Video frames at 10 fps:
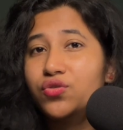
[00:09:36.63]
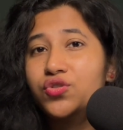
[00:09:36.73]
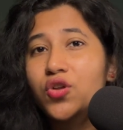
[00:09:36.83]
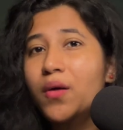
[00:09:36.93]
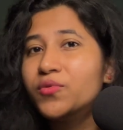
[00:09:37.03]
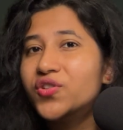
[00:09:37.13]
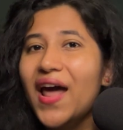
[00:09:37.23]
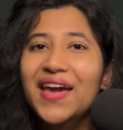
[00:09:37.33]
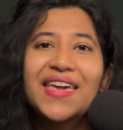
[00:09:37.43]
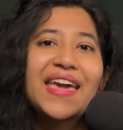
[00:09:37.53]
to stop
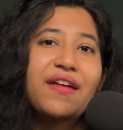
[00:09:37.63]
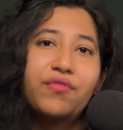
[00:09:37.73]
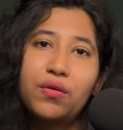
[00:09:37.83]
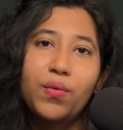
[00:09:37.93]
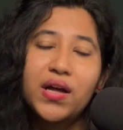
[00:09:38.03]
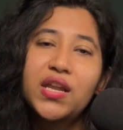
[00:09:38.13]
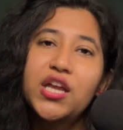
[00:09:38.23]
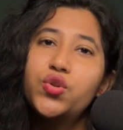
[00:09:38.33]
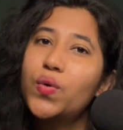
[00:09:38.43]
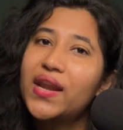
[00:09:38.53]
dragging everyone
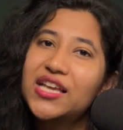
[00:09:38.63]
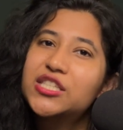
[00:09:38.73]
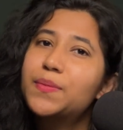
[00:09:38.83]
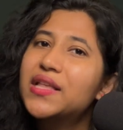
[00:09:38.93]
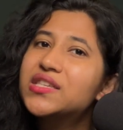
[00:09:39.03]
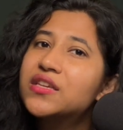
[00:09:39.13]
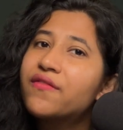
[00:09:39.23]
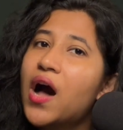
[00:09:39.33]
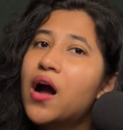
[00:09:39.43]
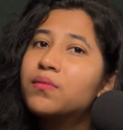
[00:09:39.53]
into an expensive
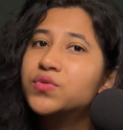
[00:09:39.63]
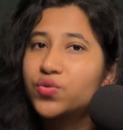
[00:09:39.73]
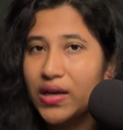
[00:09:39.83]
arms